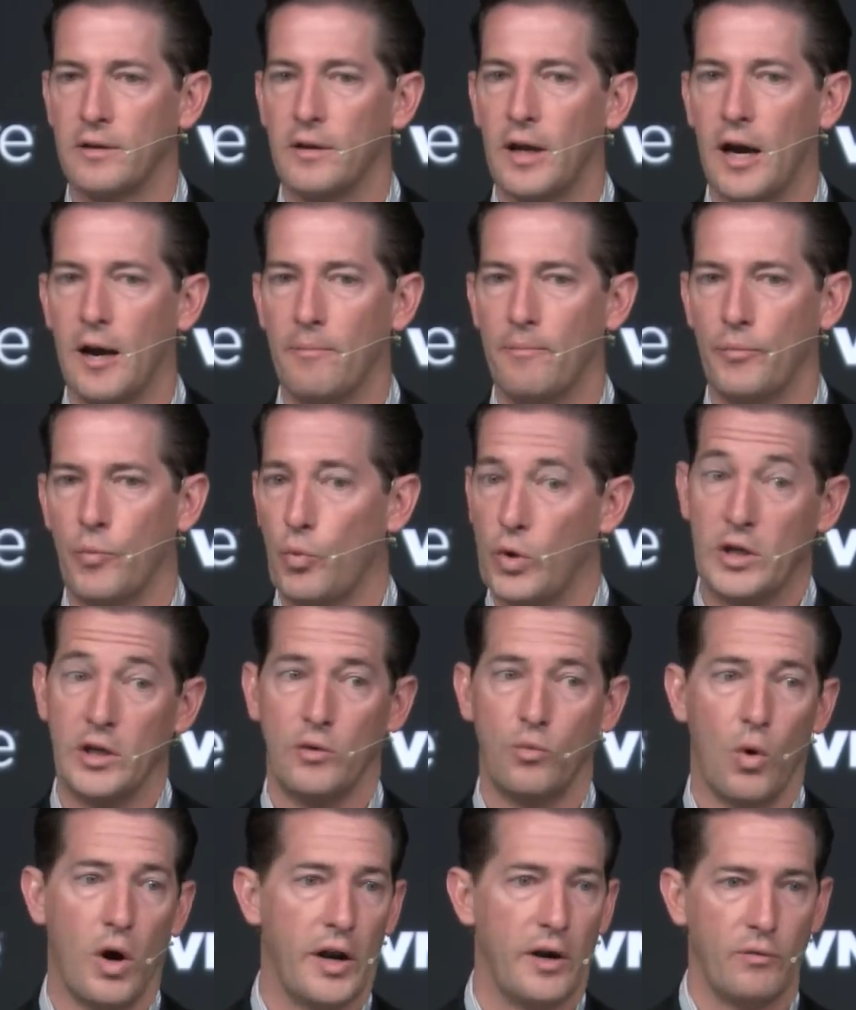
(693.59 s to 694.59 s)
Um, we
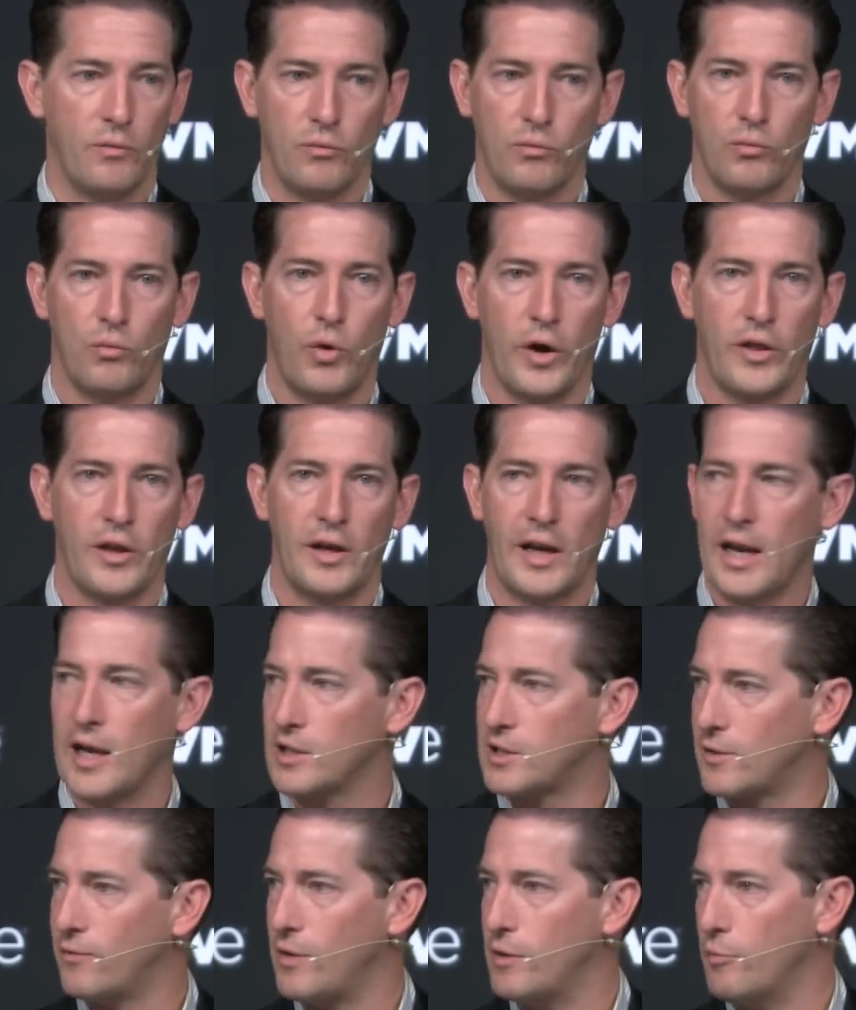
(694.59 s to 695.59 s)
did one with
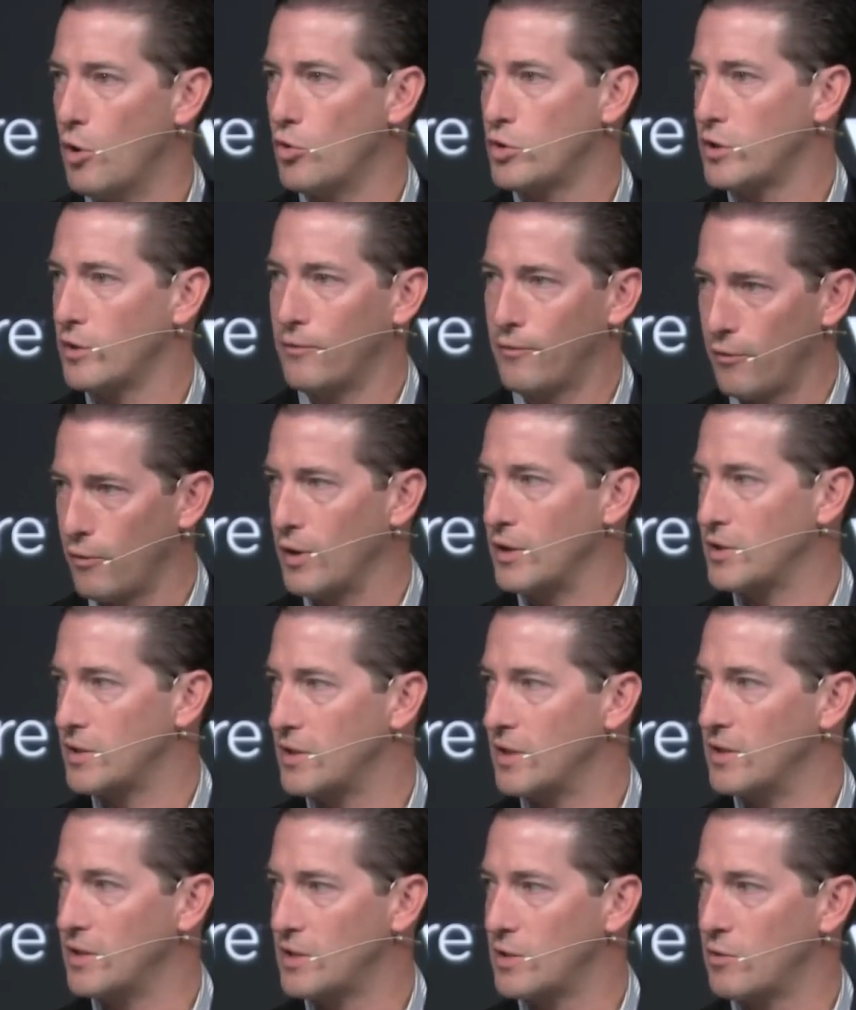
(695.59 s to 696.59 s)
enhanced vMotion, for
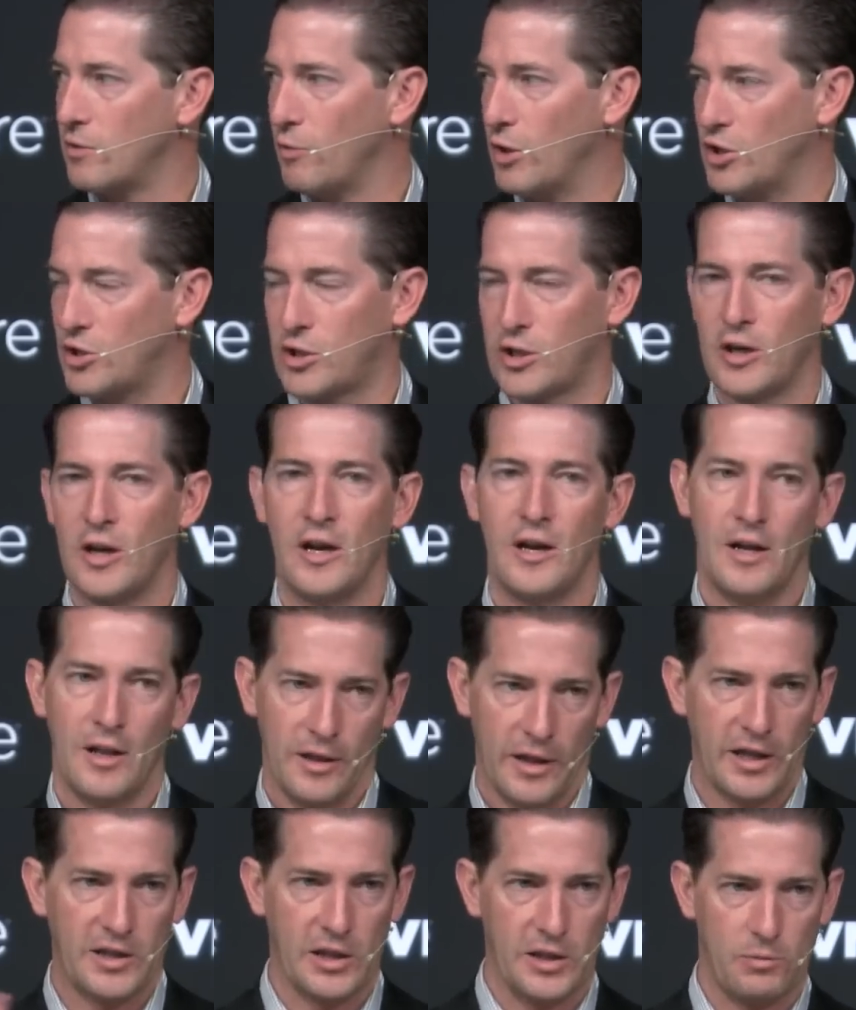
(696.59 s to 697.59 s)
instance, which
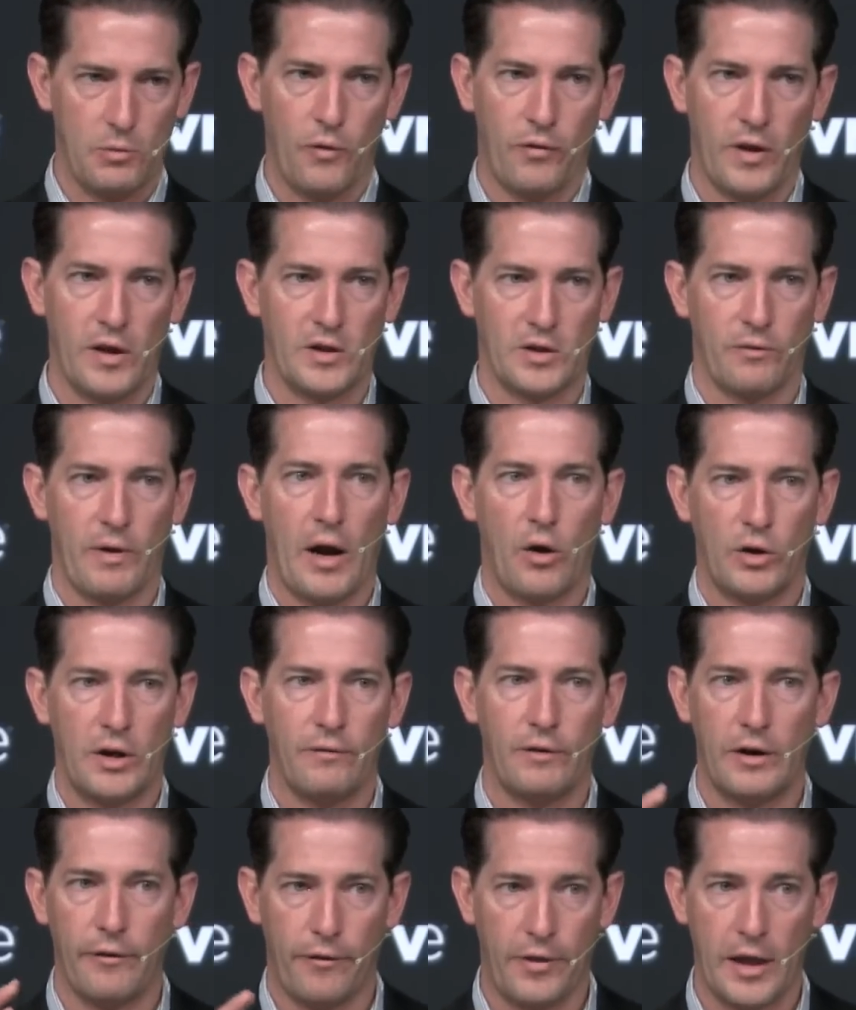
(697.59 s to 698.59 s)
lets us move things around
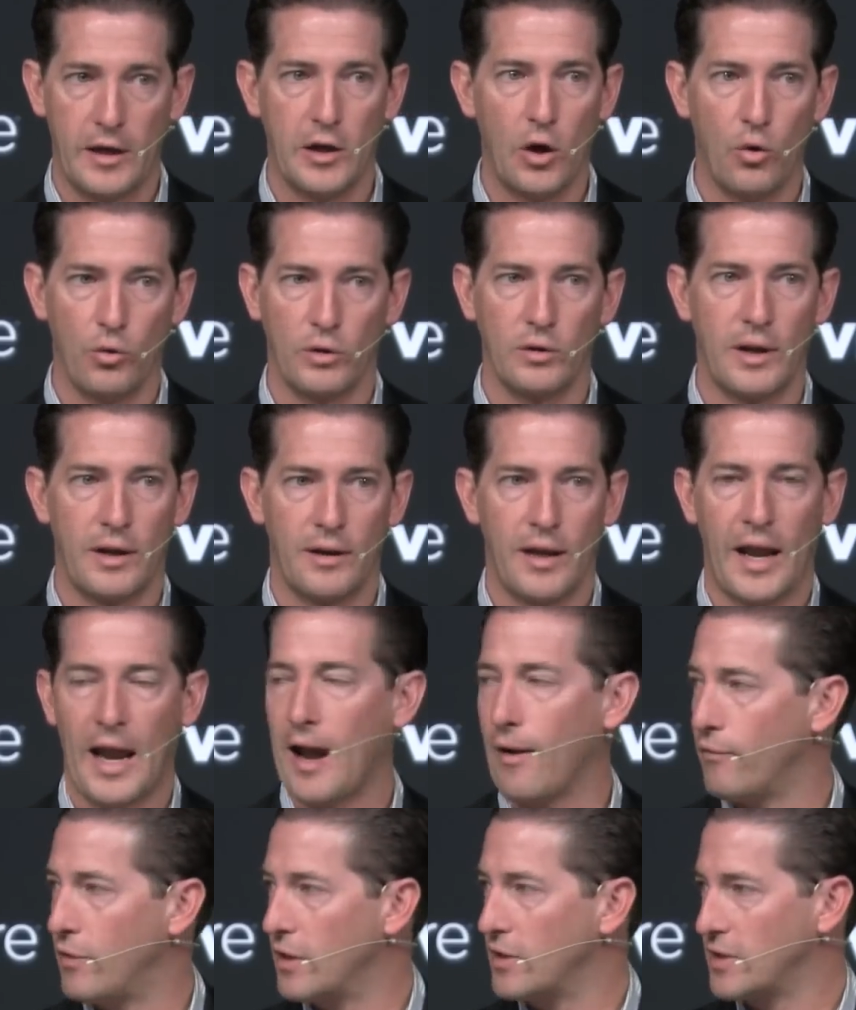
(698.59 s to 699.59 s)
even if they don't
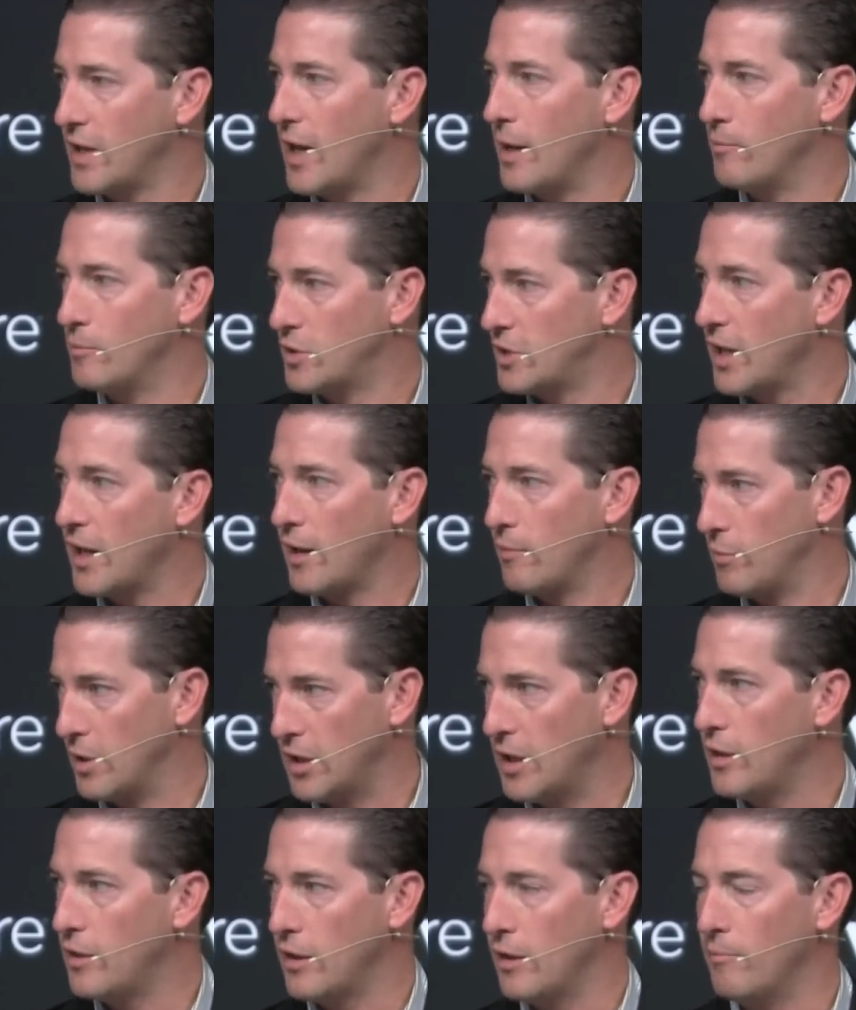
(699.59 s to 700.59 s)
have the same SAN
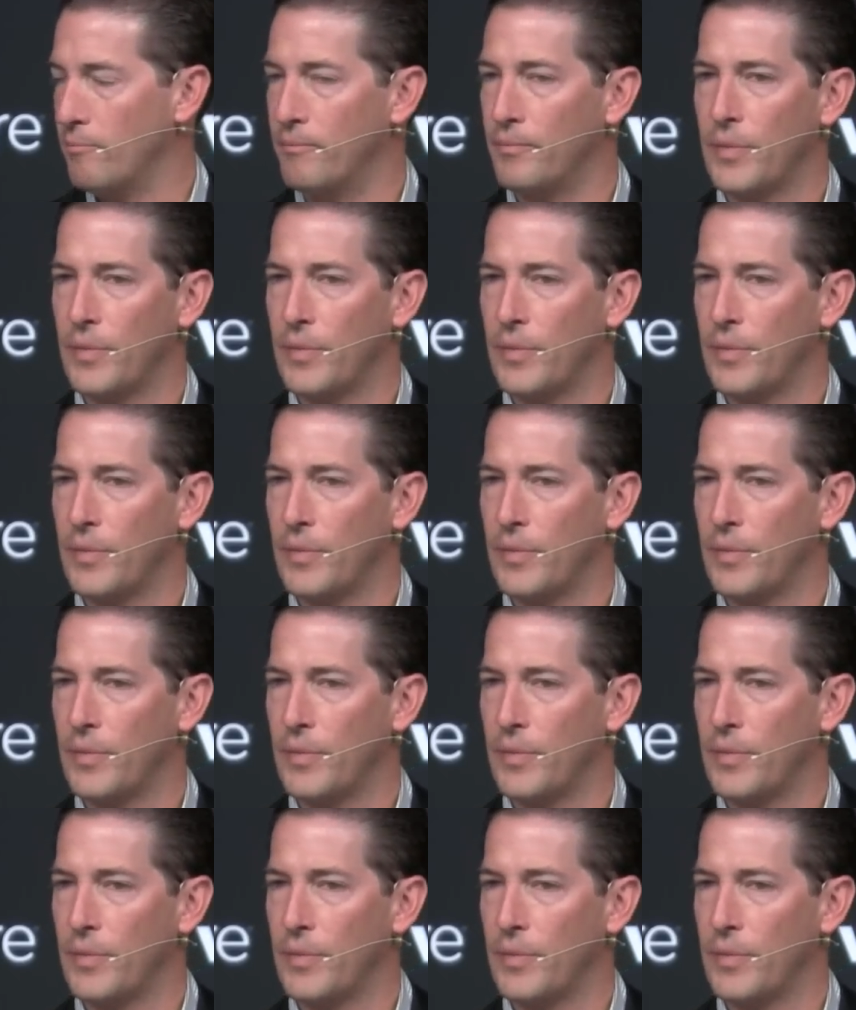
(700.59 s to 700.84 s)
beneath them.